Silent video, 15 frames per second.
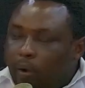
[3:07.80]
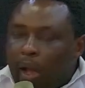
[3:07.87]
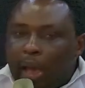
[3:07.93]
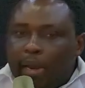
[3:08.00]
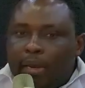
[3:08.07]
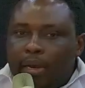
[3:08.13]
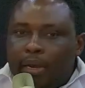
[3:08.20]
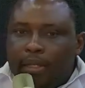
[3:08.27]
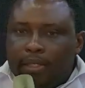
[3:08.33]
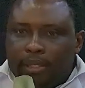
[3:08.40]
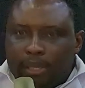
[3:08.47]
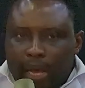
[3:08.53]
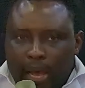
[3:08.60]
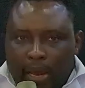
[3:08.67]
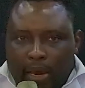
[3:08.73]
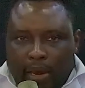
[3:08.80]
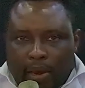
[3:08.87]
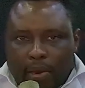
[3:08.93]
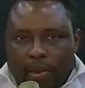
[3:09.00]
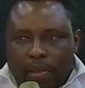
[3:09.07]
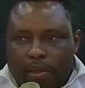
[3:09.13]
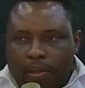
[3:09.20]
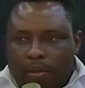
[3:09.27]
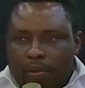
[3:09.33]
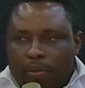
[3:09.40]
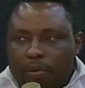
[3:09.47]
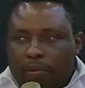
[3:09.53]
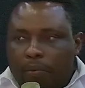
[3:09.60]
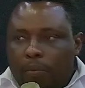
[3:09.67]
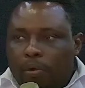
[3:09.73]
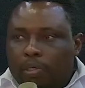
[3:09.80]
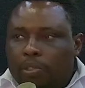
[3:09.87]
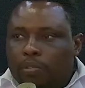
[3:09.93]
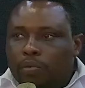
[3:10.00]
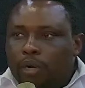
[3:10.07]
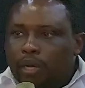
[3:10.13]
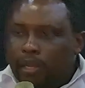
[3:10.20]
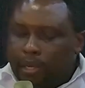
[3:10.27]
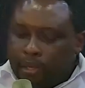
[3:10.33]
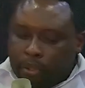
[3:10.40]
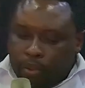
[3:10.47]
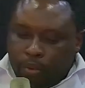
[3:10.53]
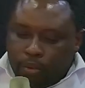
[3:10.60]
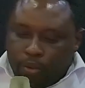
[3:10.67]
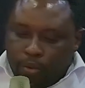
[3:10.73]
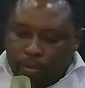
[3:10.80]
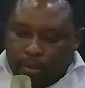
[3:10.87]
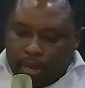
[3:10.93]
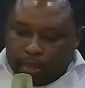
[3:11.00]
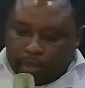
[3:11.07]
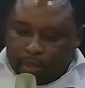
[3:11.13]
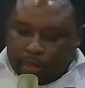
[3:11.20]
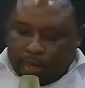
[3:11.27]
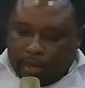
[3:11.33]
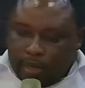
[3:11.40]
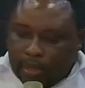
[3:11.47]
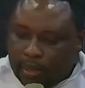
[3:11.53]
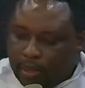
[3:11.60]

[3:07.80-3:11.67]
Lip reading: to understand what strategies you could best